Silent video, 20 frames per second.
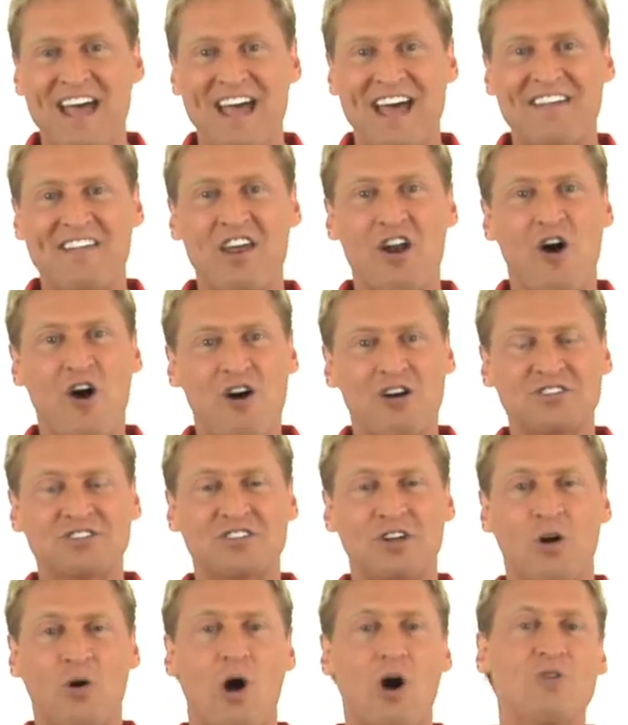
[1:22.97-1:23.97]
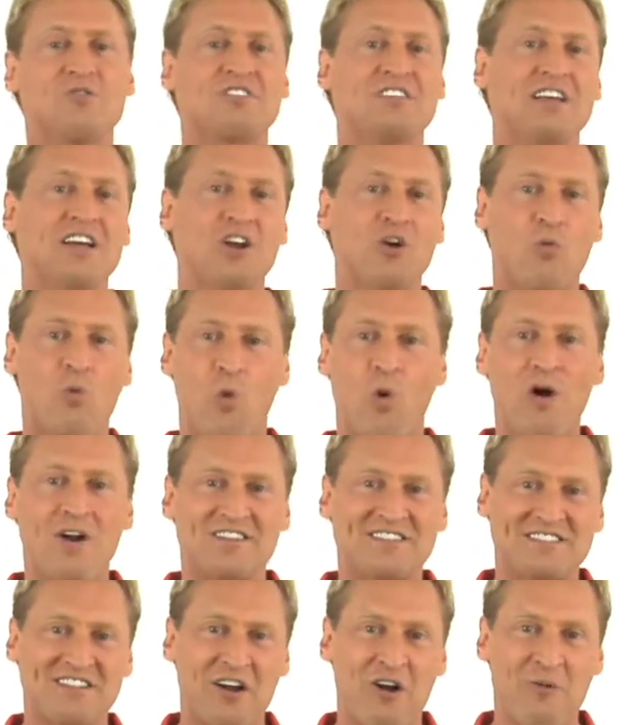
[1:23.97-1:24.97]
and then also hosting an
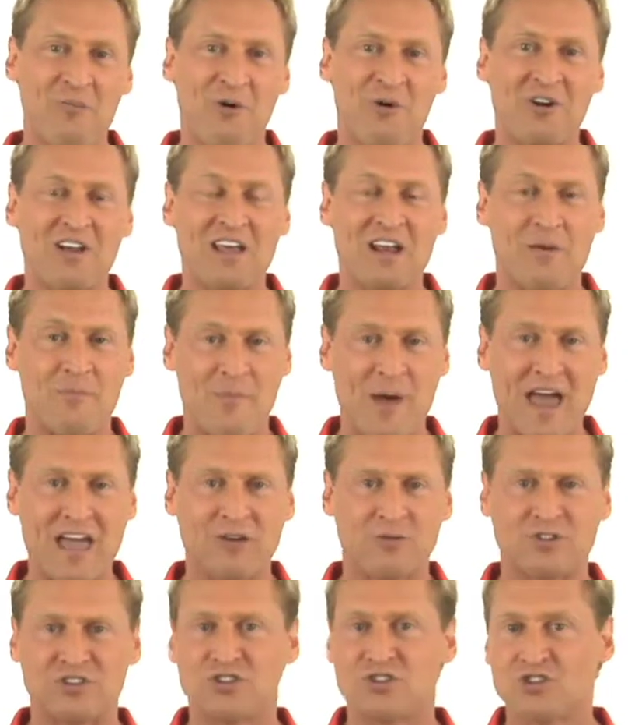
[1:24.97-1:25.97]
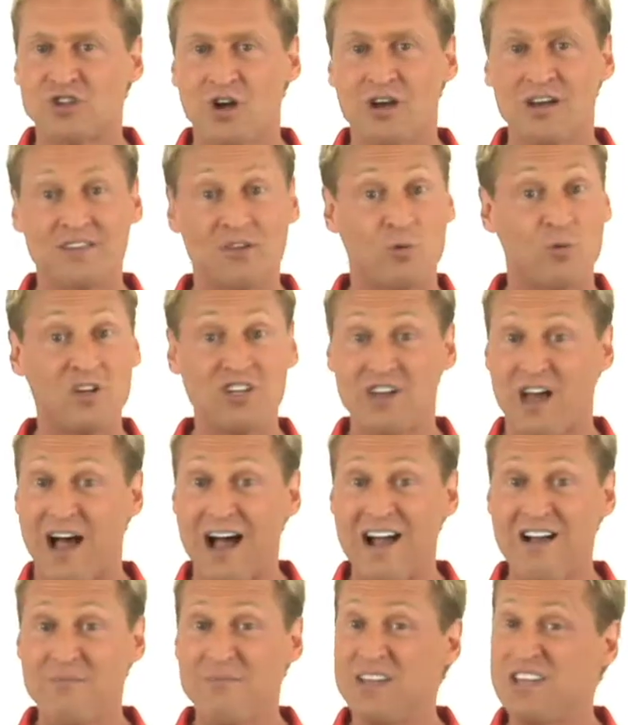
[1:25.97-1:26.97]
awards ceremony and a banquet to show you that when you
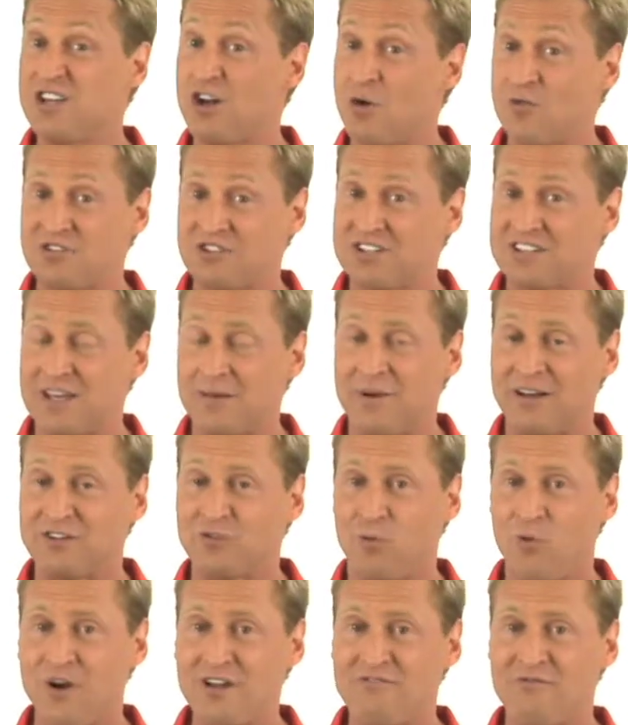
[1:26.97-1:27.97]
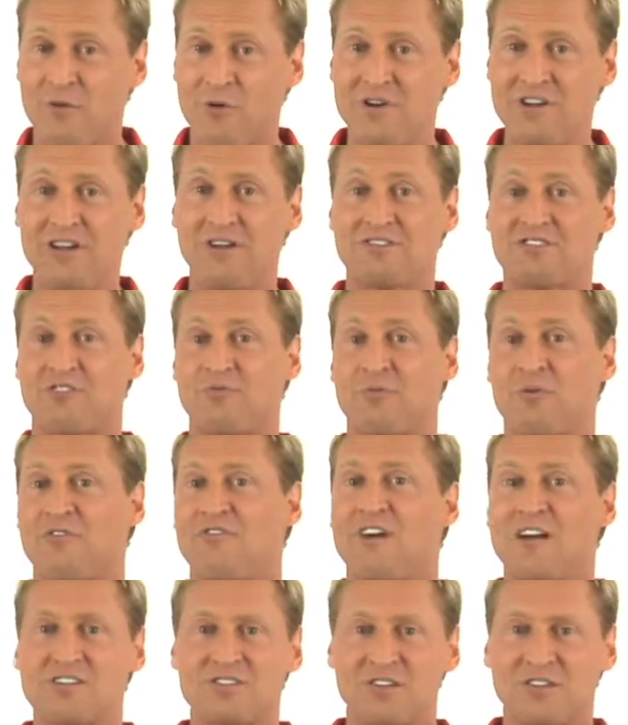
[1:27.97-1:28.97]
hire me, you don't just get my 24 years of
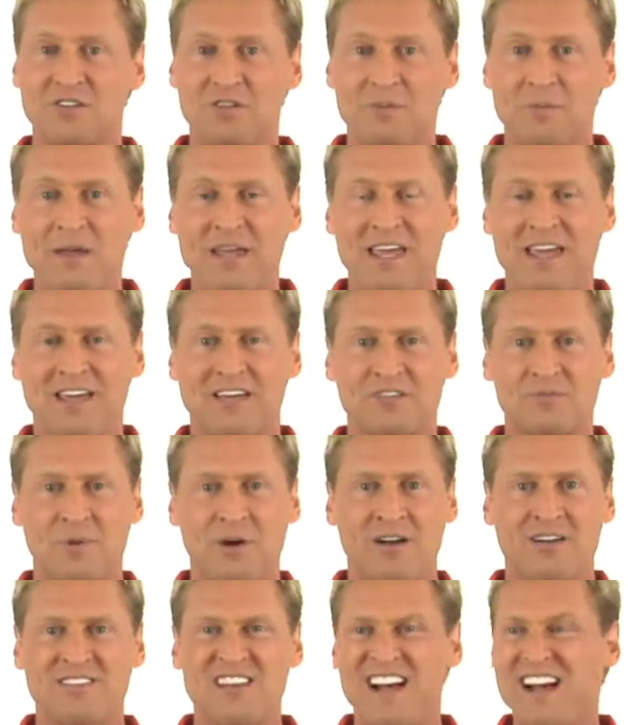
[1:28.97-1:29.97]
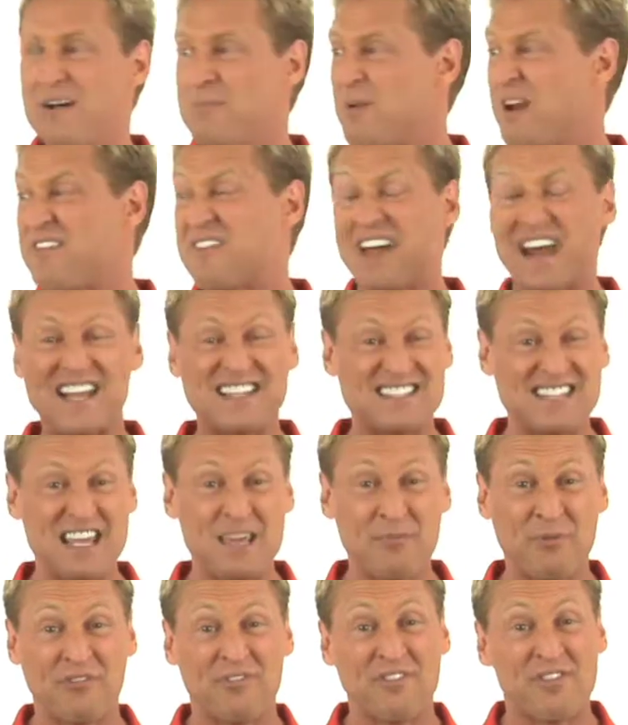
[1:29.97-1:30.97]
professional speaking experience, but I've got a
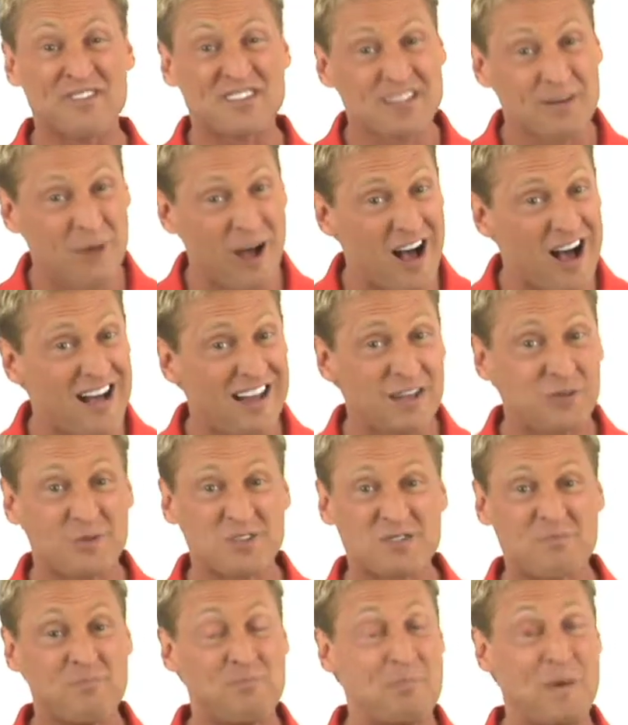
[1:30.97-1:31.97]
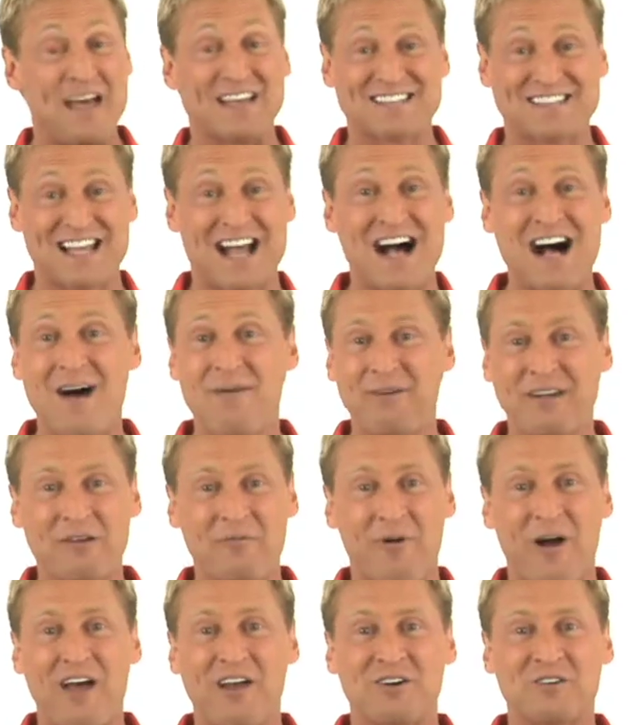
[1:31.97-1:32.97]
team of some of Hollywood's best comedy
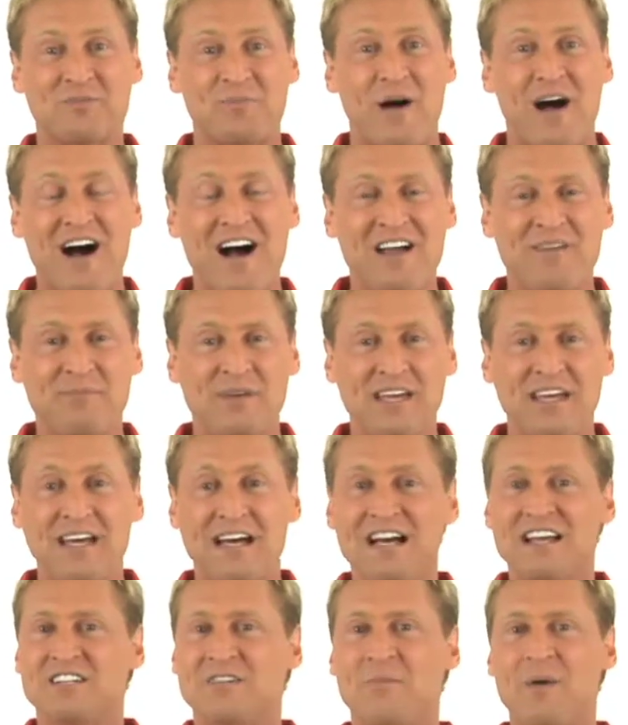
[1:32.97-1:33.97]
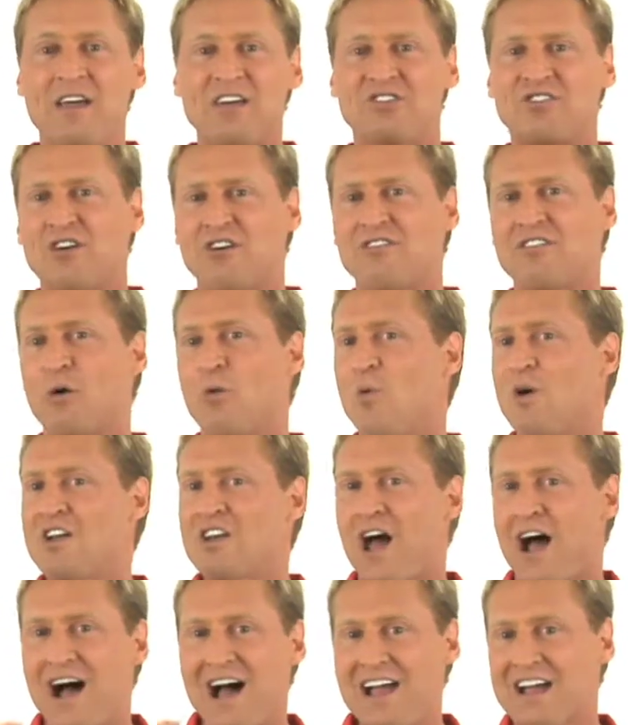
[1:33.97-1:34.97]
writers behind me to make sure that when
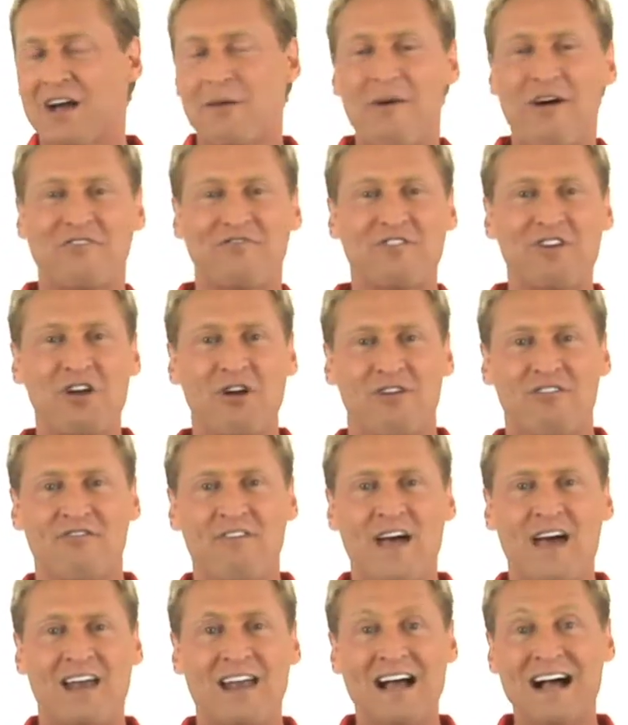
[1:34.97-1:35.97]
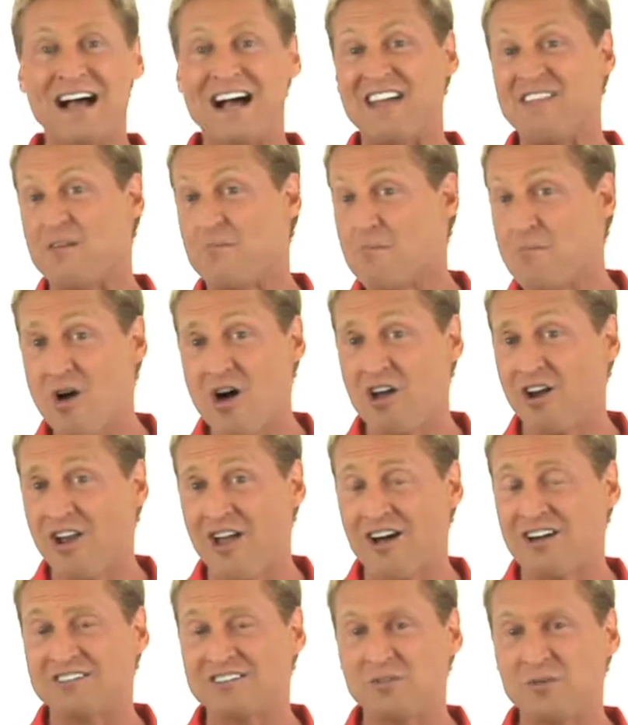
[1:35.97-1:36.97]
I come out for your event and the
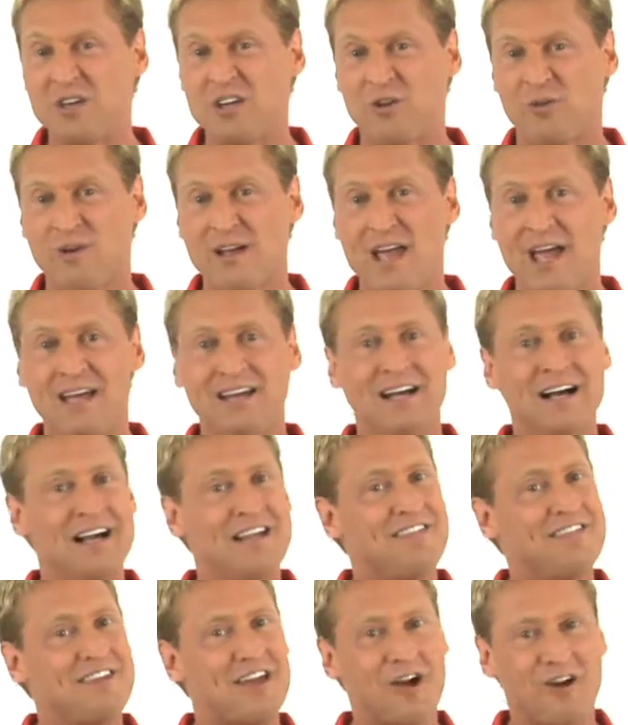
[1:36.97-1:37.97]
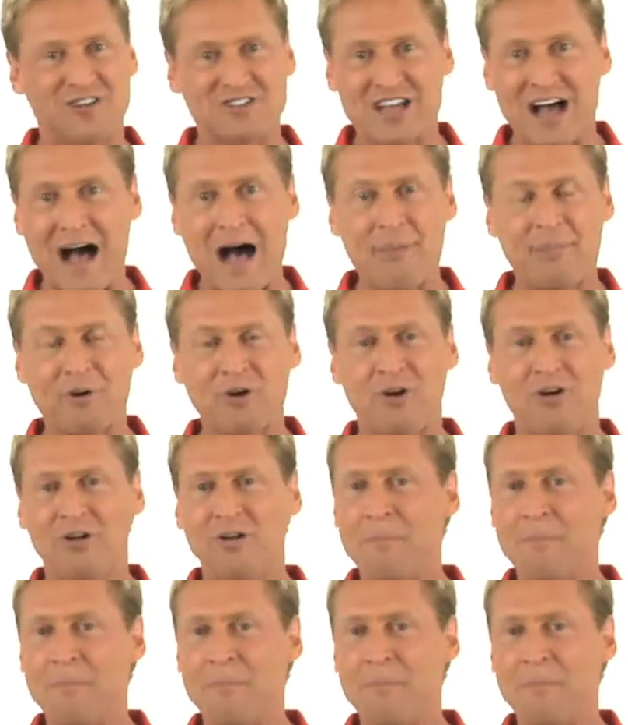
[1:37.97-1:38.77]
monologues that we create, they're topical,